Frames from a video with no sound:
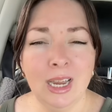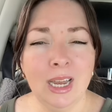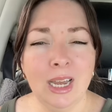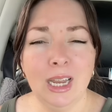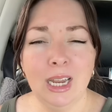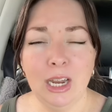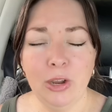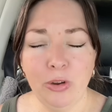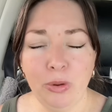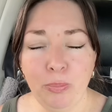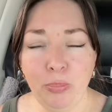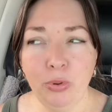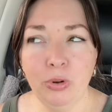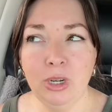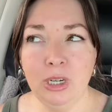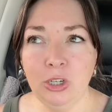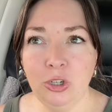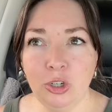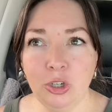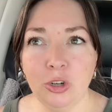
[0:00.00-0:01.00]
Now, I'm
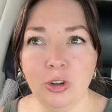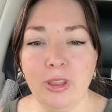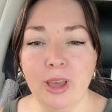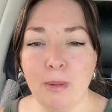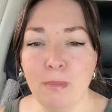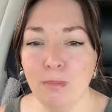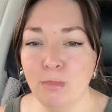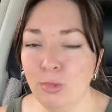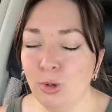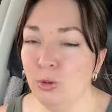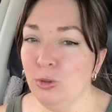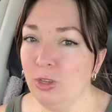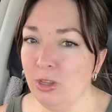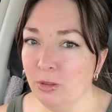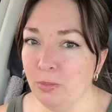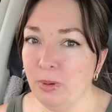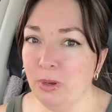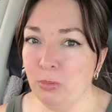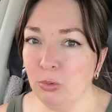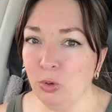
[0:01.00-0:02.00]
pretty sure that most of the
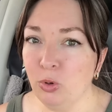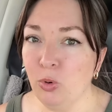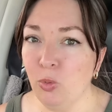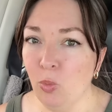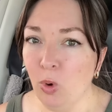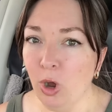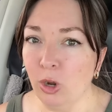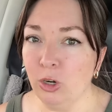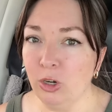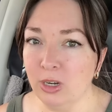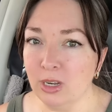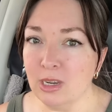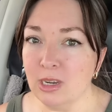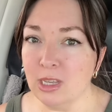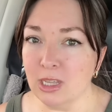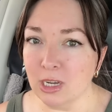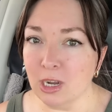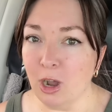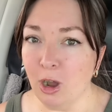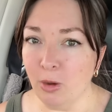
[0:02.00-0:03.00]
people who wandered into
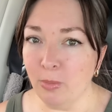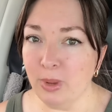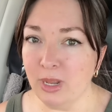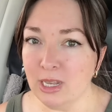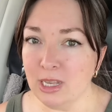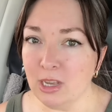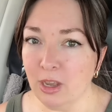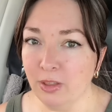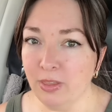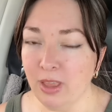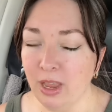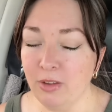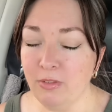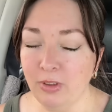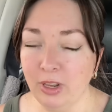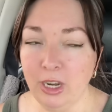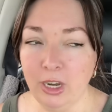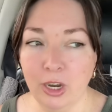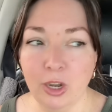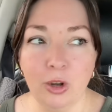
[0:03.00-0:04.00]
the comments on that
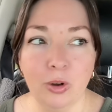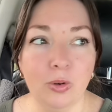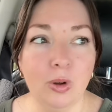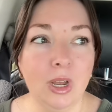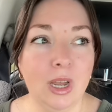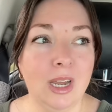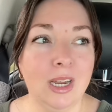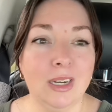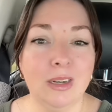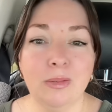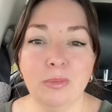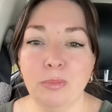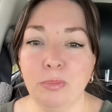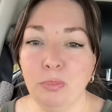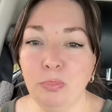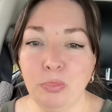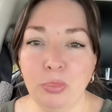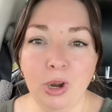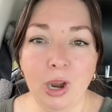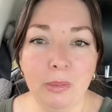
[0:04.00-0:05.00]
video,
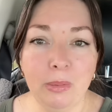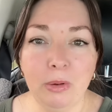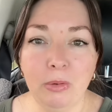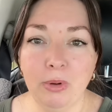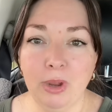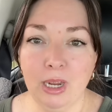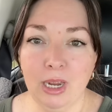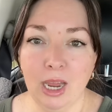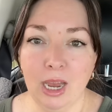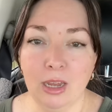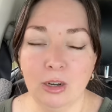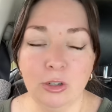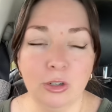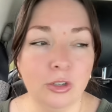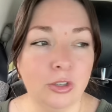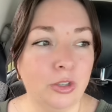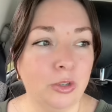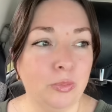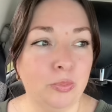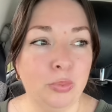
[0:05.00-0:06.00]
probably red
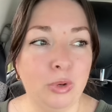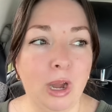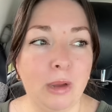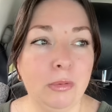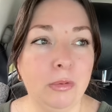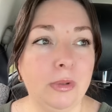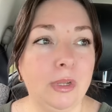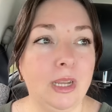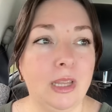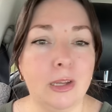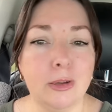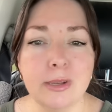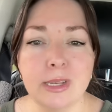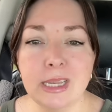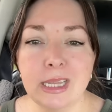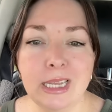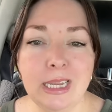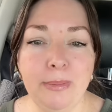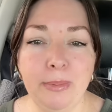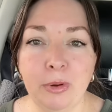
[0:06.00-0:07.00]
hatters, probably those
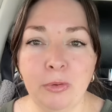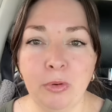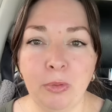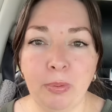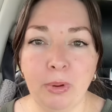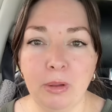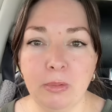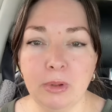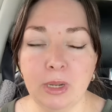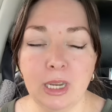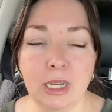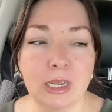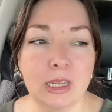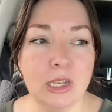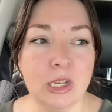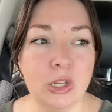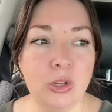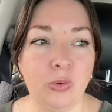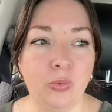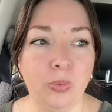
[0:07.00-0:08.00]
sleepy
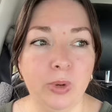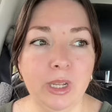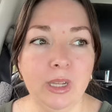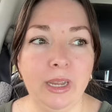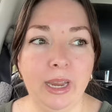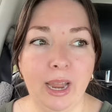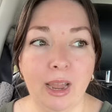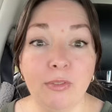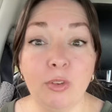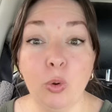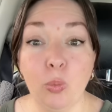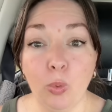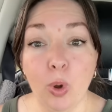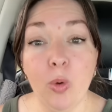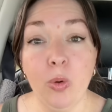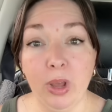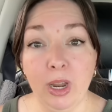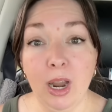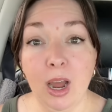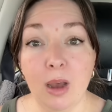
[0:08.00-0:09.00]
Republicans who really haven't
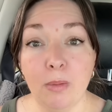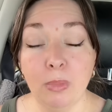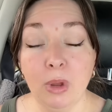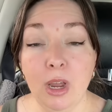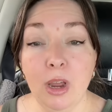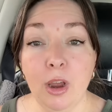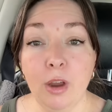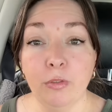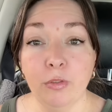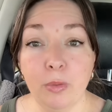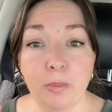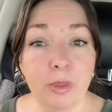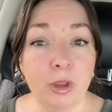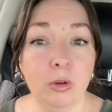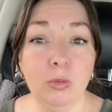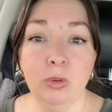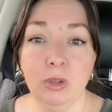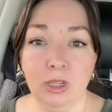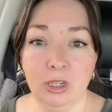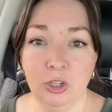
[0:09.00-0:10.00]
woken up from their
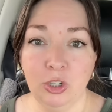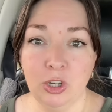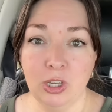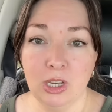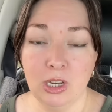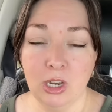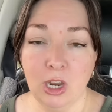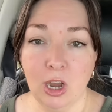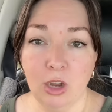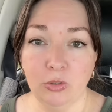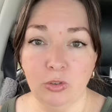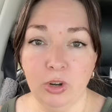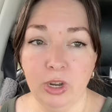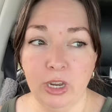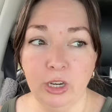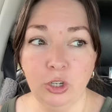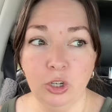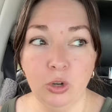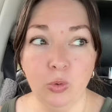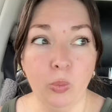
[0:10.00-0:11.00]
religious
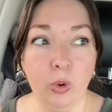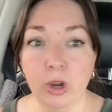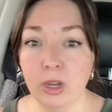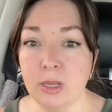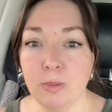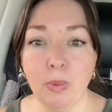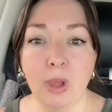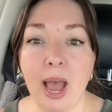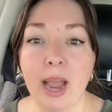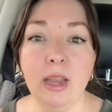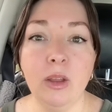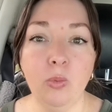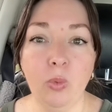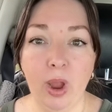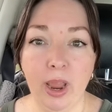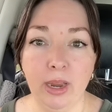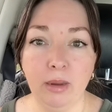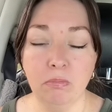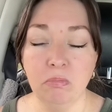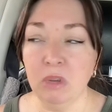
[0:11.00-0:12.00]
indoctrination where it's black and
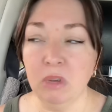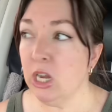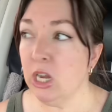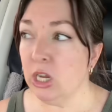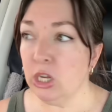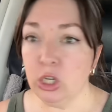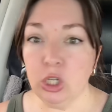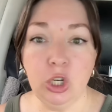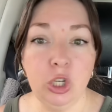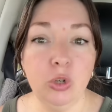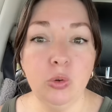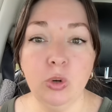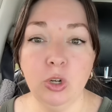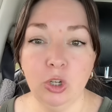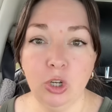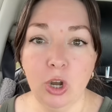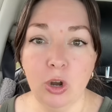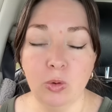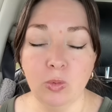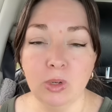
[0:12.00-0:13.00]
white, do or
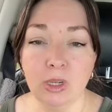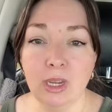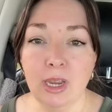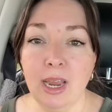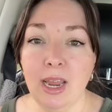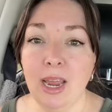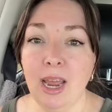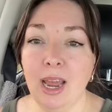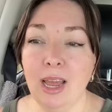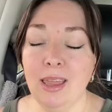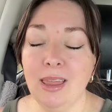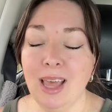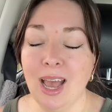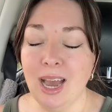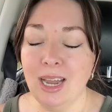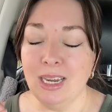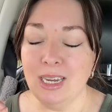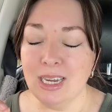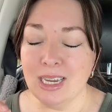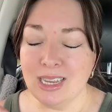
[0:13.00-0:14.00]
don't. And
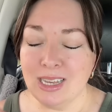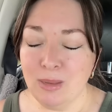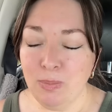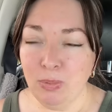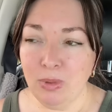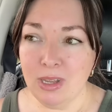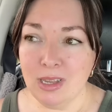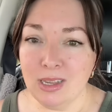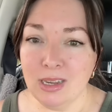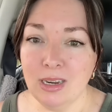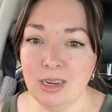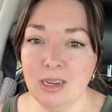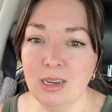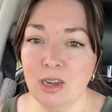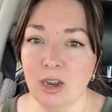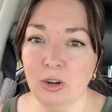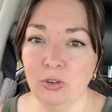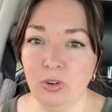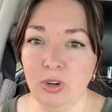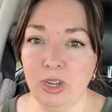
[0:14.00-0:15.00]
that explicit
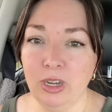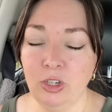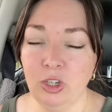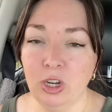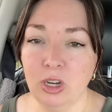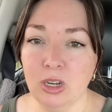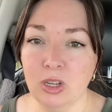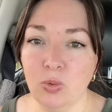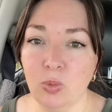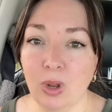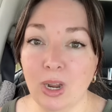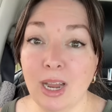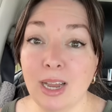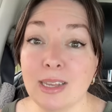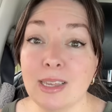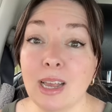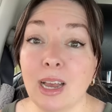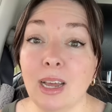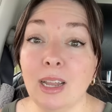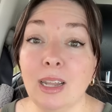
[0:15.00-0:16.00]
indoctrination is what
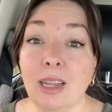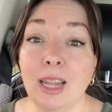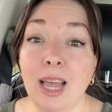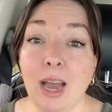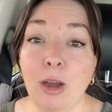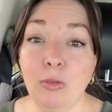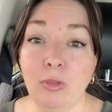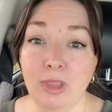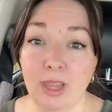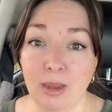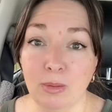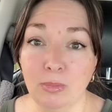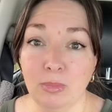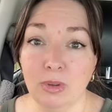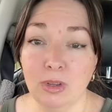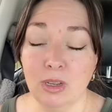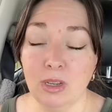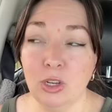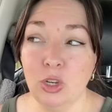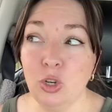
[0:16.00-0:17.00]
has allowed them
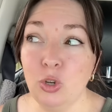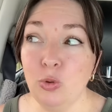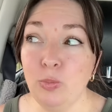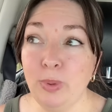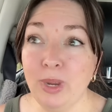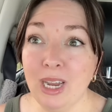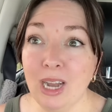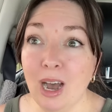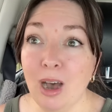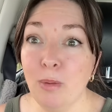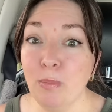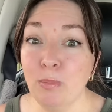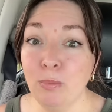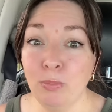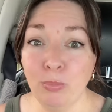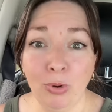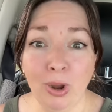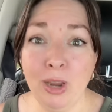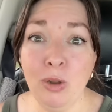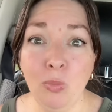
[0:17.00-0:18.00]
to become
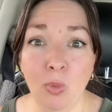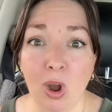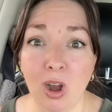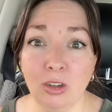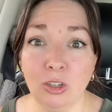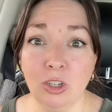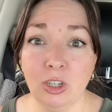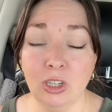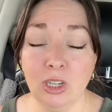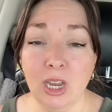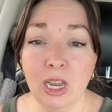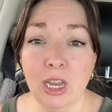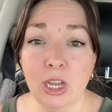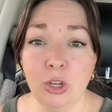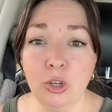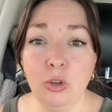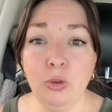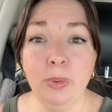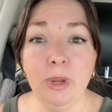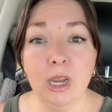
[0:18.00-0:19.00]
brainwashed,
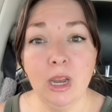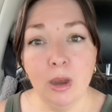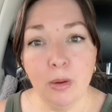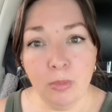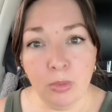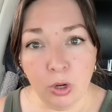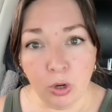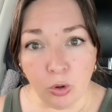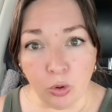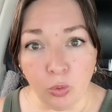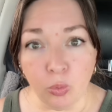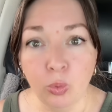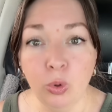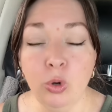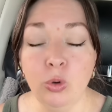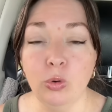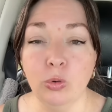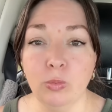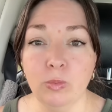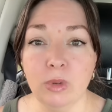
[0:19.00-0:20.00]
to become
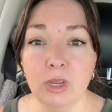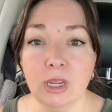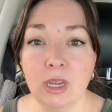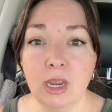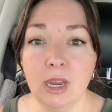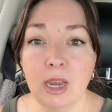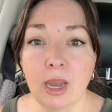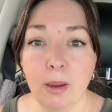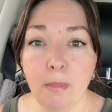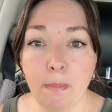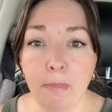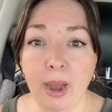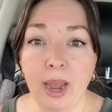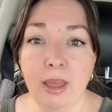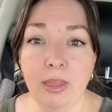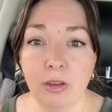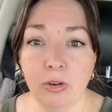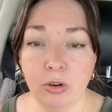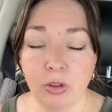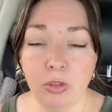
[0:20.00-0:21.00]
groomed by
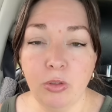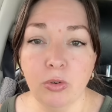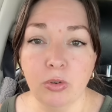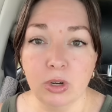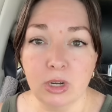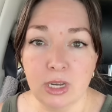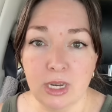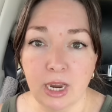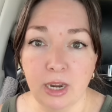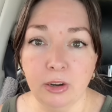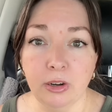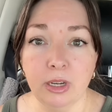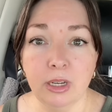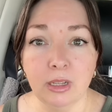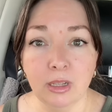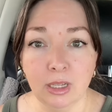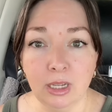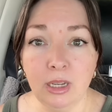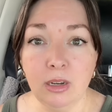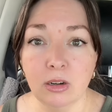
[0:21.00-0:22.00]
their
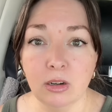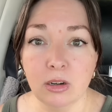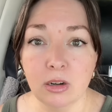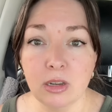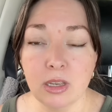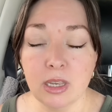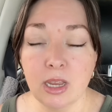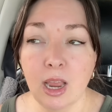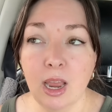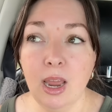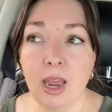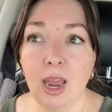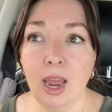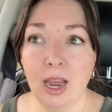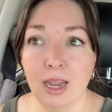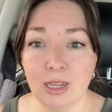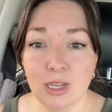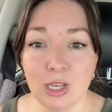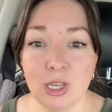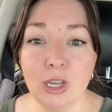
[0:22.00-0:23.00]
authoritarian leaders.
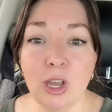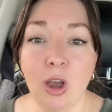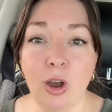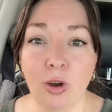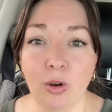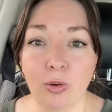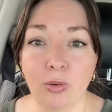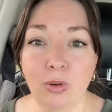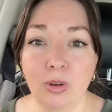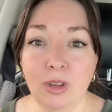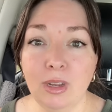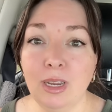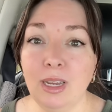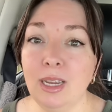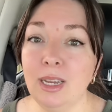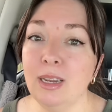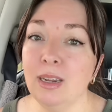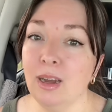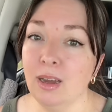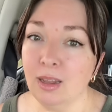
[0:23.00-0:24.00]
And so
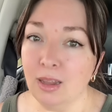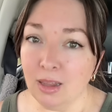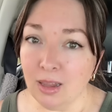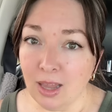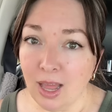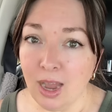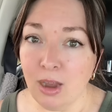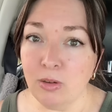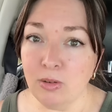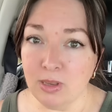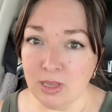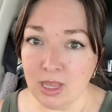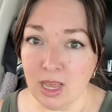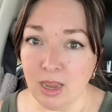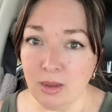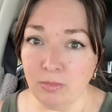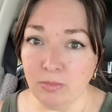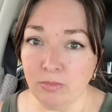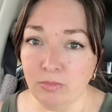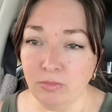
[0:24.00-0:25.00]
it allows
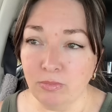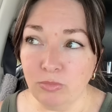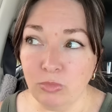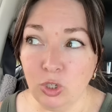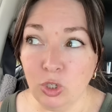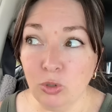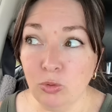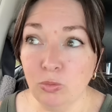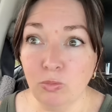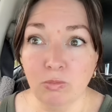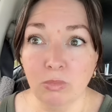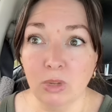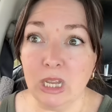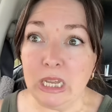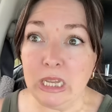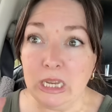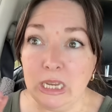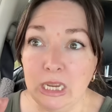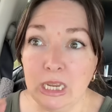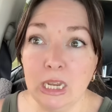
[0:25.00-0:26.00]
them to
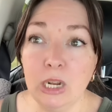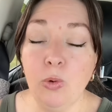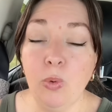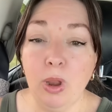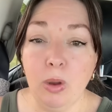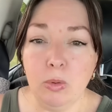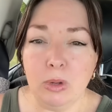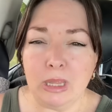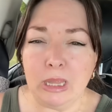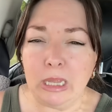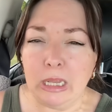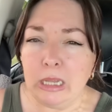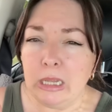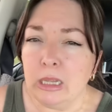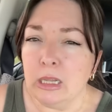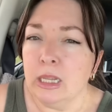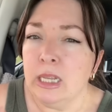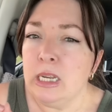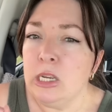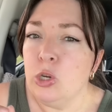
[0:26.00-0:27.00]
get away with
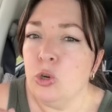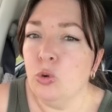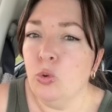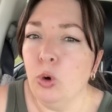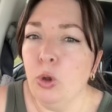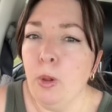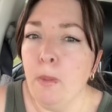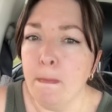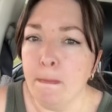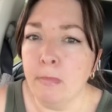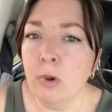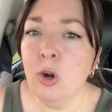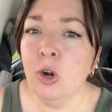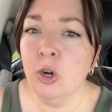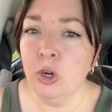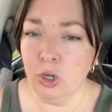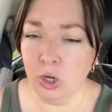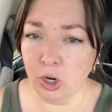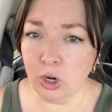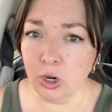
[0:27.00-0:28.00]
literal
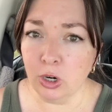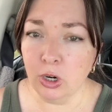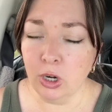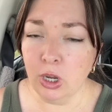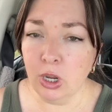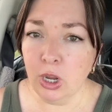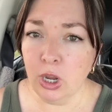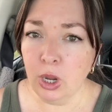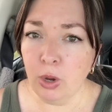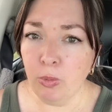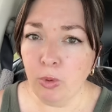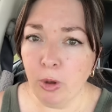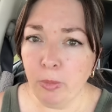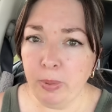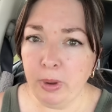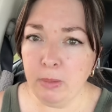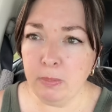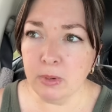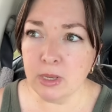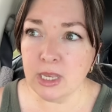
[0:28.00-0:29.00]
murder while
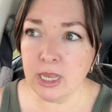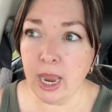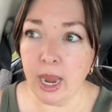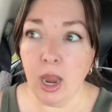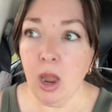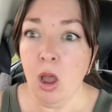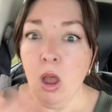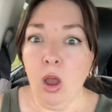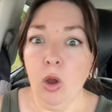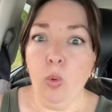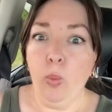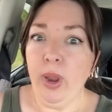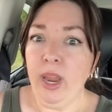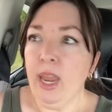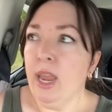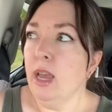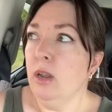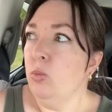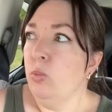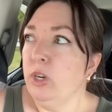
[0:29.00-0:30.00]
people say, we
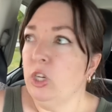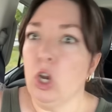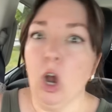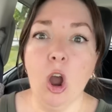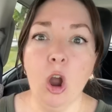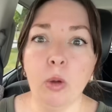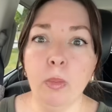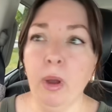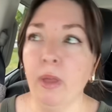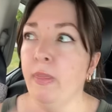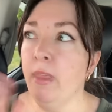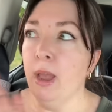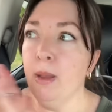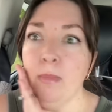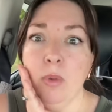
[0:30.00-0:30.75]
can't wish harm on them.